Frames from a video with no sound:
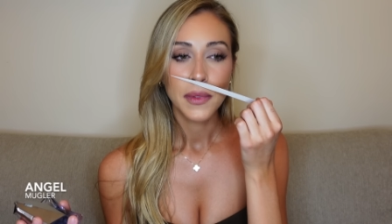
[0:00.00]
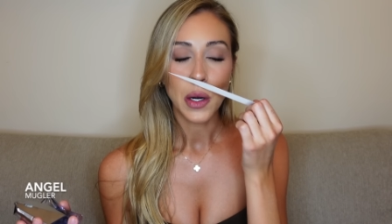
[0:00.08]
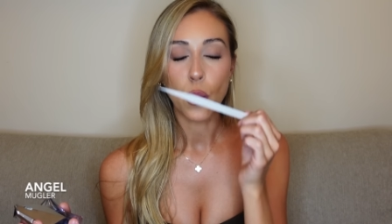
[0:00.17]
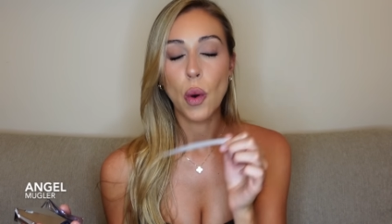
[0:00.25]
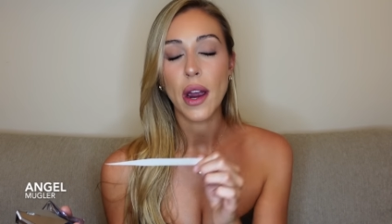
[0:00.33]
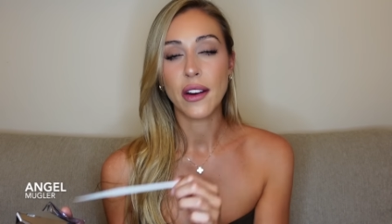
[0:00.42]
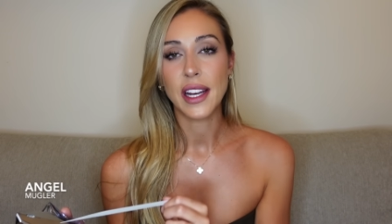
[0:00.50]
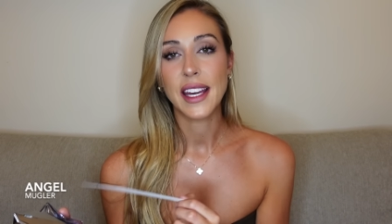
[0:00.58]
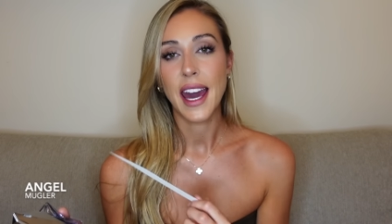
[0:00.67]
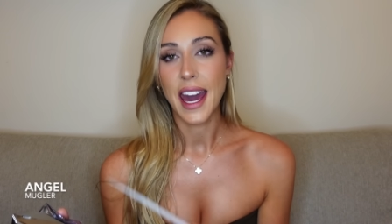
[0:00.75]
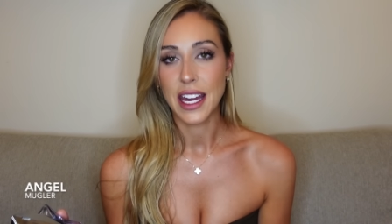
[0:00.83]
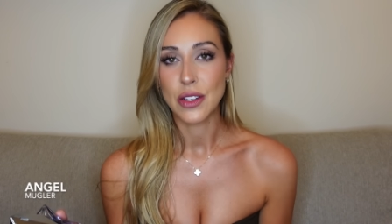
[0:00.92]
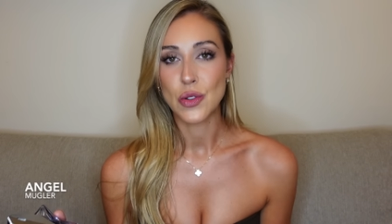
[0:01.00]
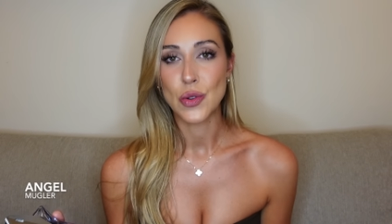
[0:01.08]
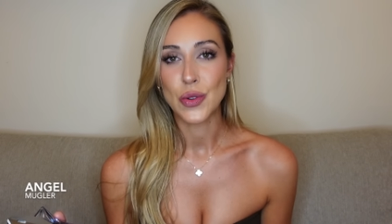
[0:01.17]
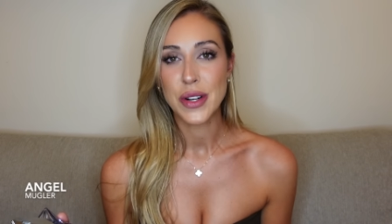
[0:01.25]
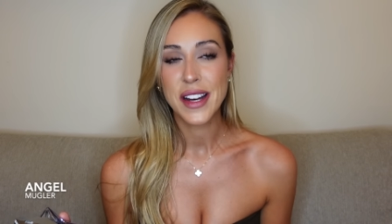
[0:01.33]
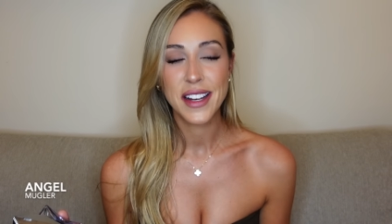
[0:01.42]
wearing
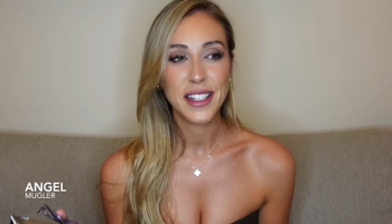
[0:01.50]
Angel.